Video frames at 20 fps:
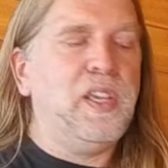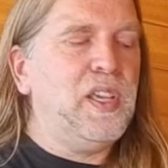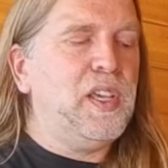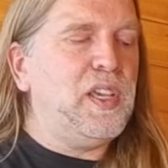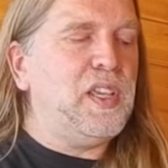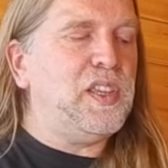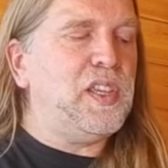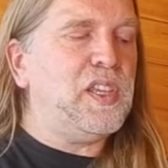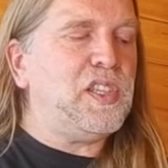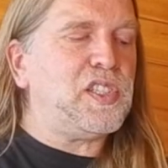
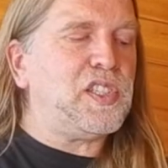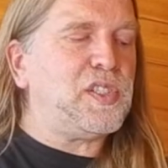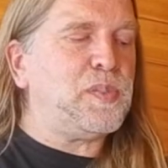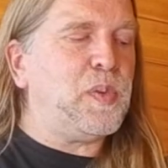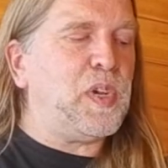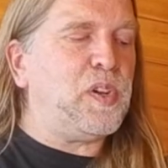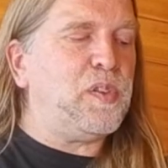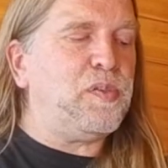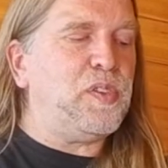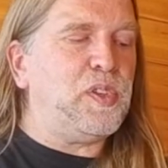And then it's just a
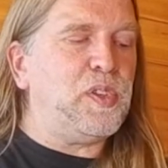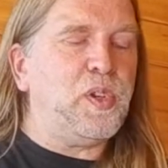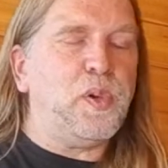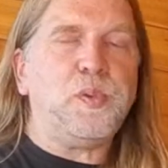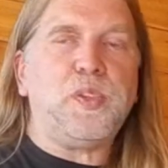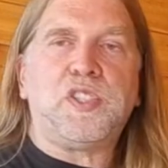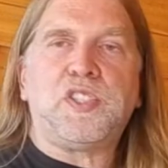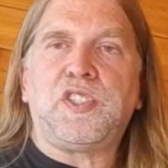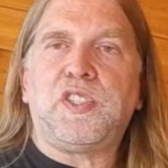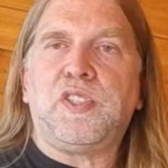matter, if you know
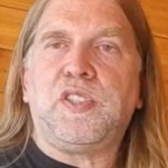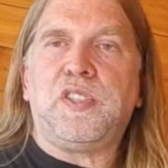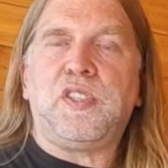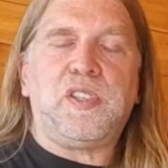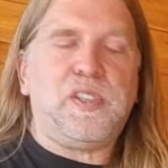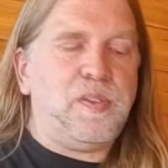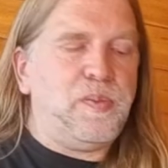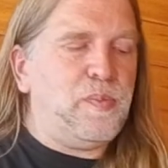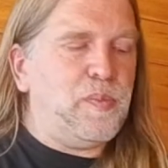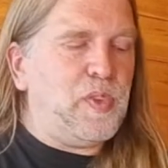it's
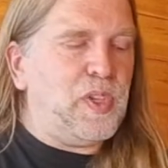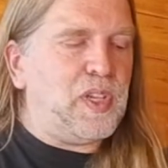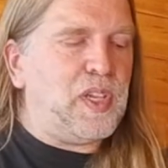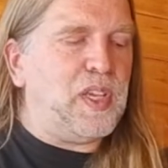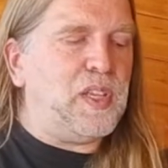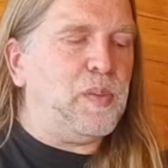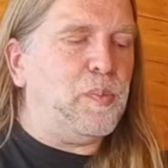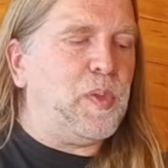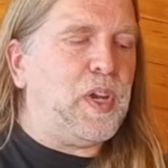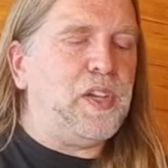
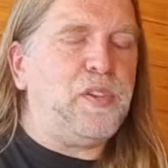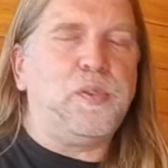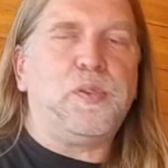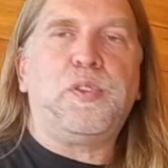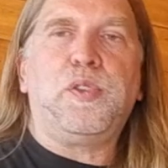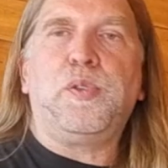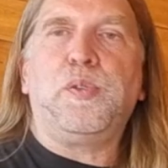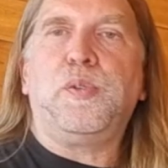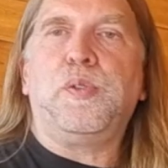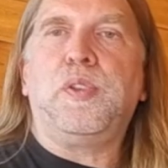again, minor
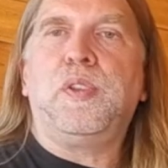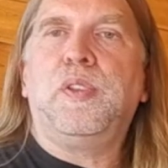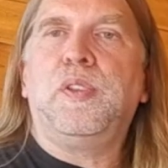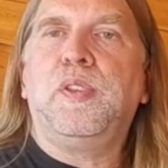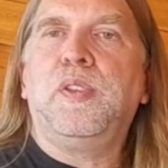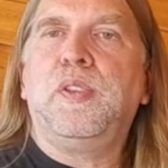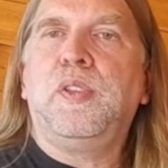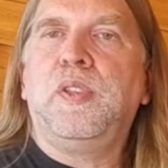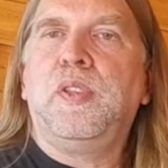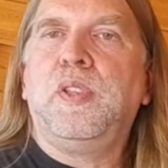third,
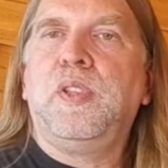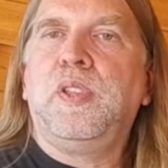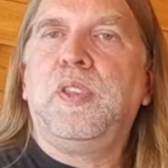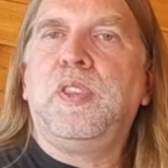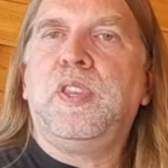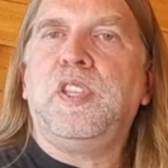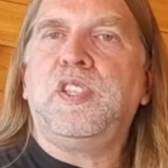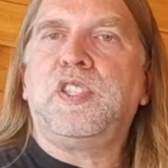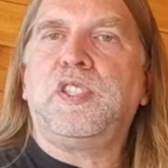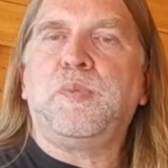then
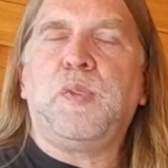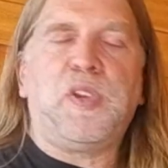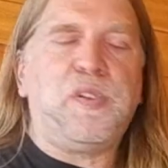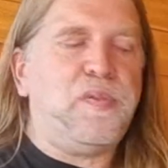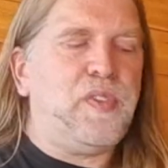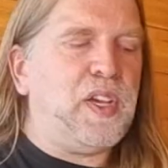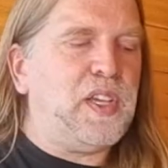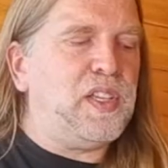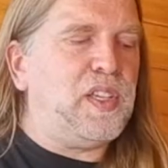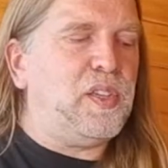it's just a matter of
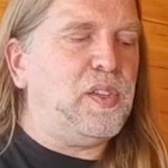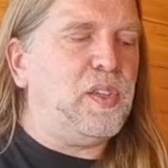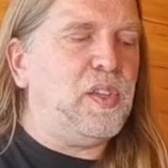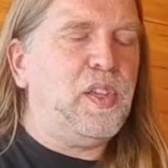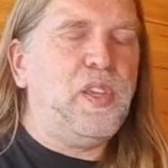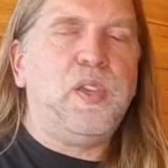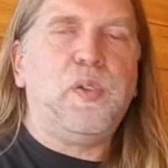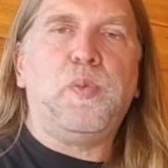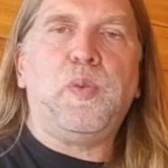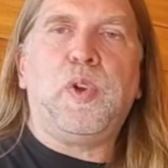finding,
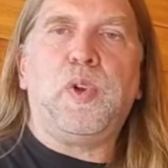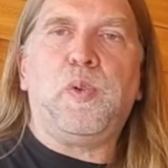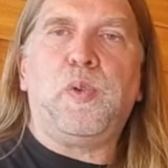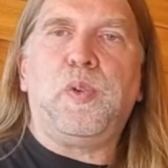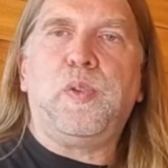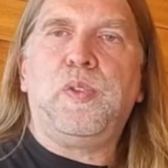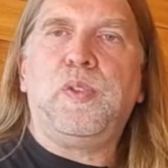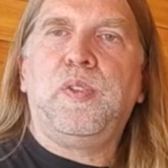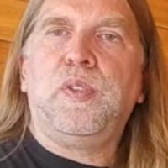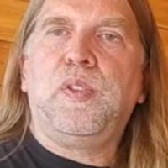well,
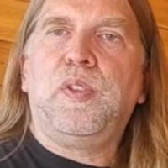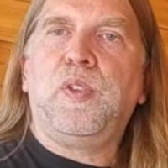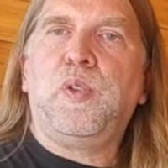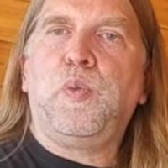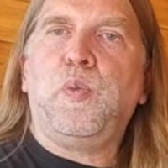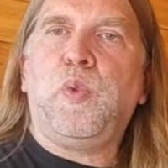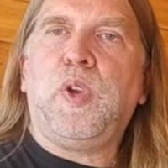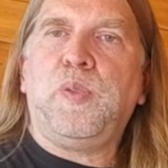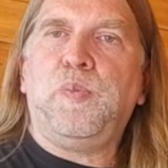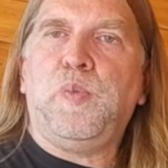
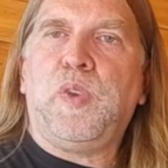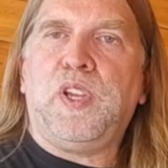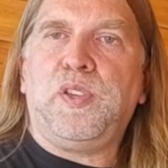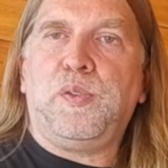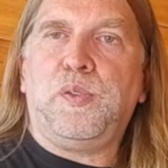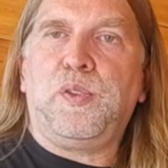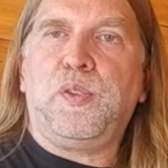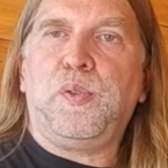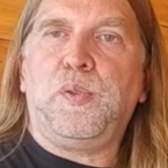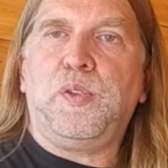what minor
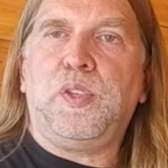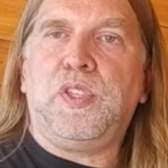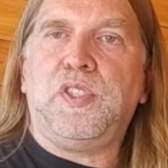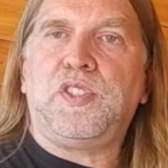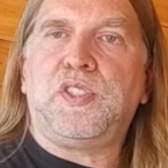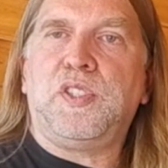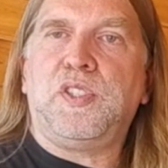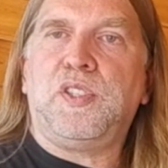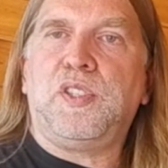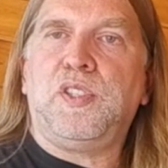third is
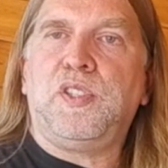it?